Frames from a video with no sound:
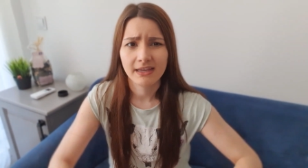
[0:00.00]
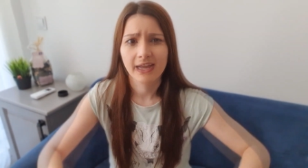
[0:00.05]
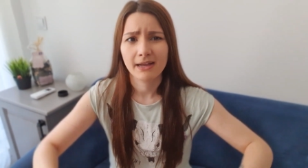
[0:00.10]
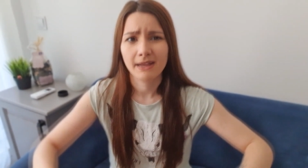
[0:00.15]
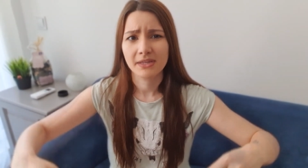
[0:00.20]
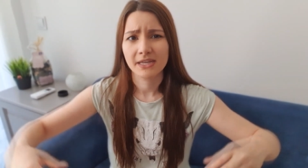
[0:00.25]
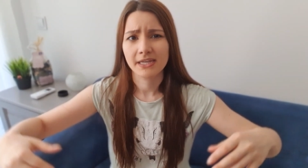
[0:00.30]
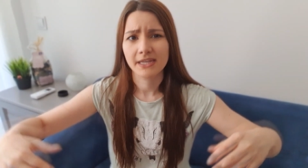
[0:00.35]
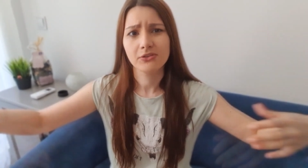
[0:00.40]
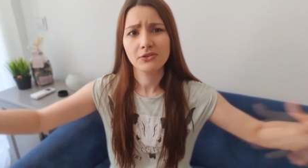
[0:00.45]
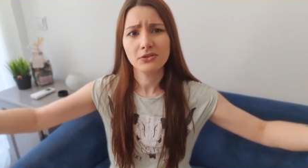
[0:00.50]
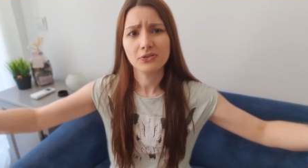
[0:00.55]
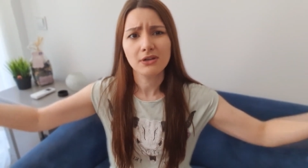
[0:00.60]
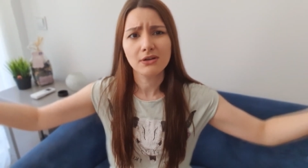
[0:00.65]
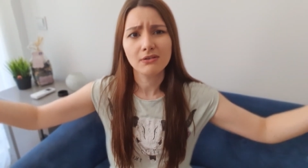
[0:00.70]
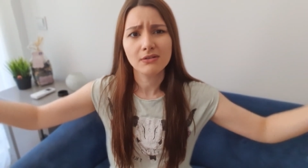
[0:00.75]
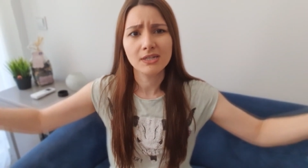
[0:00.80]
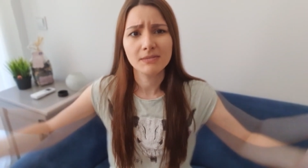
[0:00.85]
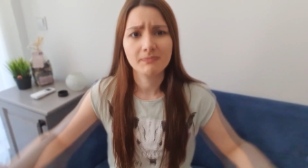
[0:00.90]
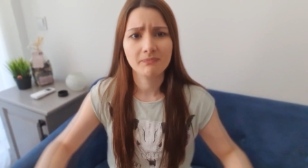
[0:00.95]
I'm like, you
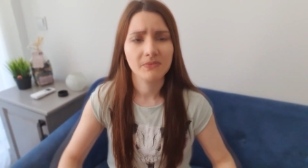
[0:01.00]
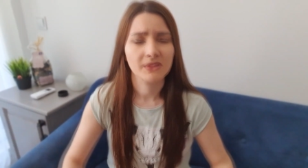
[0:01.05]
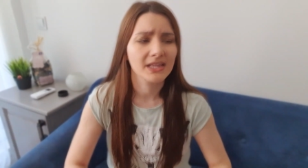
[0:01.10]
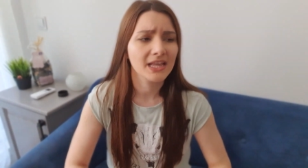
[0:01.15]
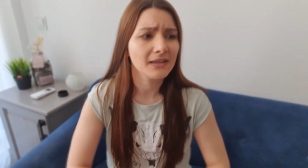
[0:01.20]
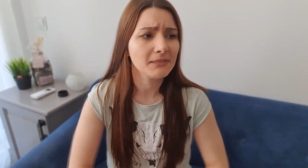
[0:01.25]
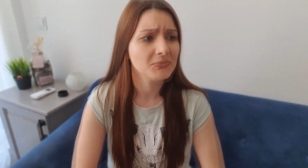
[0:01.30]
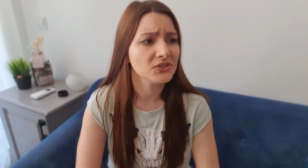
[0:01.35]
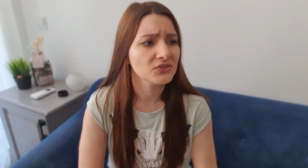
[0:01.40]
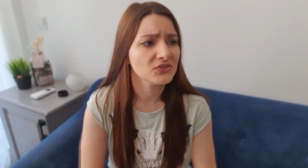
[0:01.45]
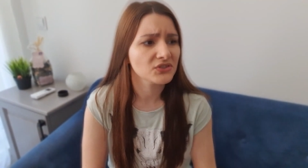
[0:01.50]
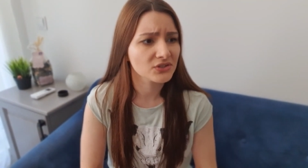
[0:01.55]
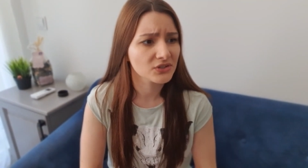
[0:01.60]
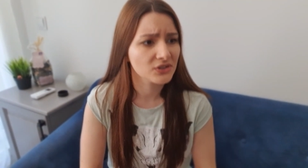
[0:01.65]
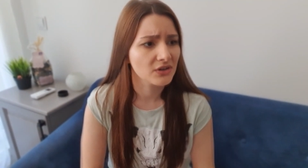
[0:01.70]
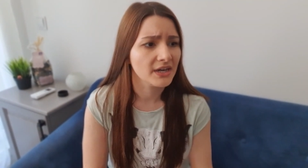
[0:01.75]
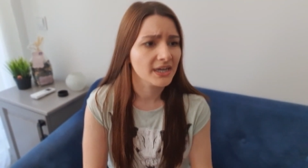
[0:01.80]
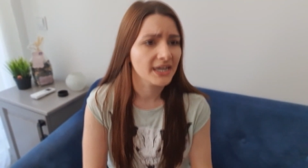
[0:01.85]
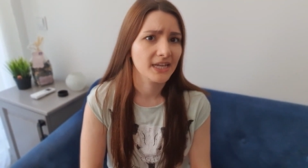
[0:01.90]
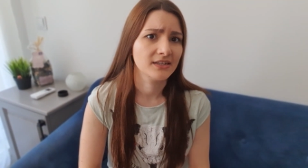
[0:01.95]
know what, let me just
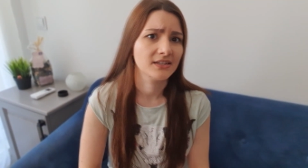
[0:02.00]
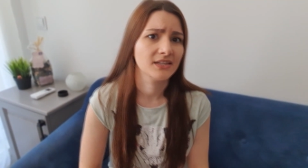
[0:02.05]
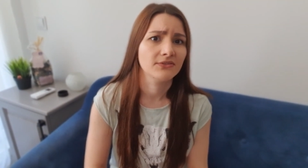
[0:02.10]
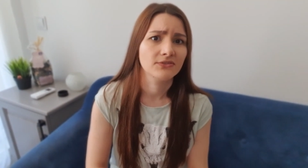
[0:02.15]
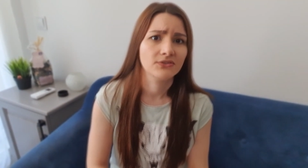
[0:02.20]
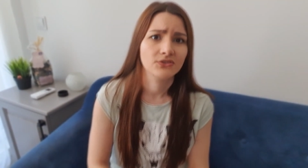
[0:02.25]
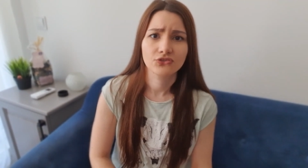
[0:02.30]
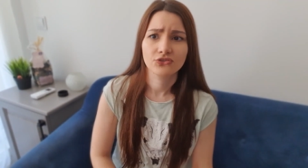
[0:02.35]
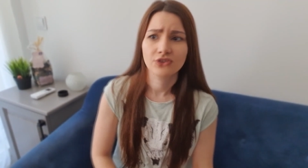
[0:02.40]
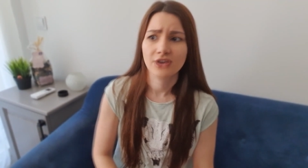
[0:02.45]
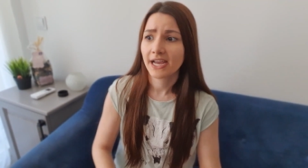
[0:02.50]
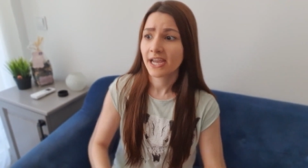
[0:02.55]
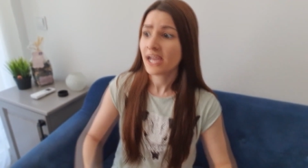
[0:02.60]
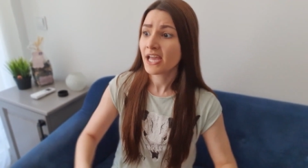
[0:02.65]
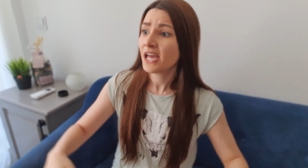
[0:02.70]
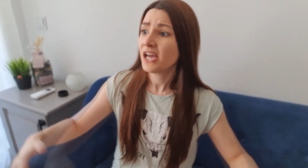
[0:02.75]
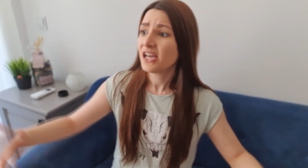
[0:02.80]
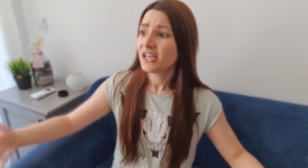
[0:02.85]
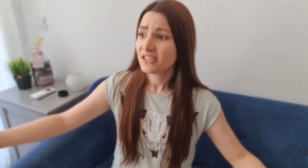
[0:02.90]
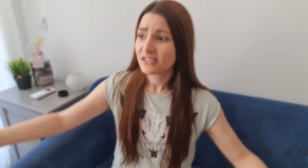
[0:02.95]
go ahead and give it a try,
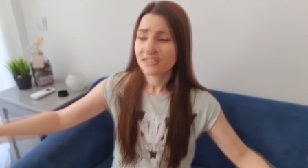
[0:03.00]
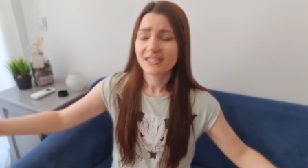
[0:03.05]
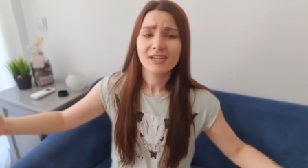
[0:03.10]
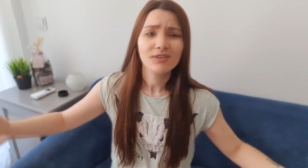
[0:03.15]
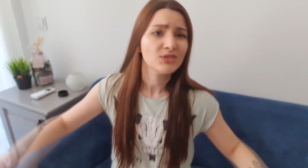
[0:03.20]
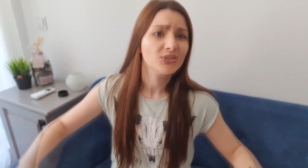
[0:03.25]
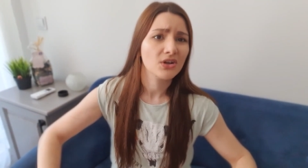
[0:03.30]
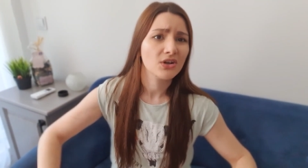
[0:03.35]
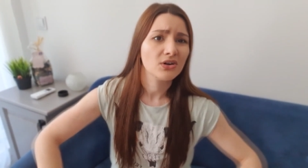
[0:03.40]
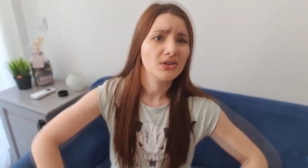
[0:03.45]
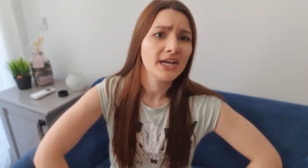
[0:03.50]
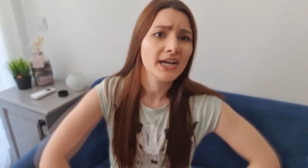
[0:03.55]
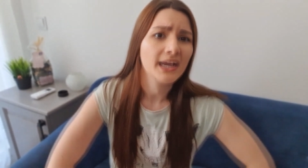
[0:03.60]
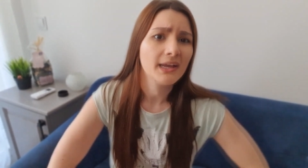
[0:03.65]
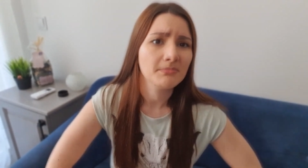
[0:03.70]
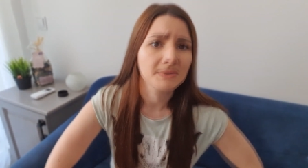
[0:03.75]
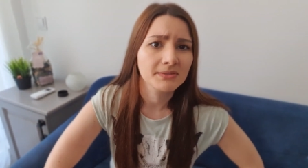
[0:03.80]
see what all the hype's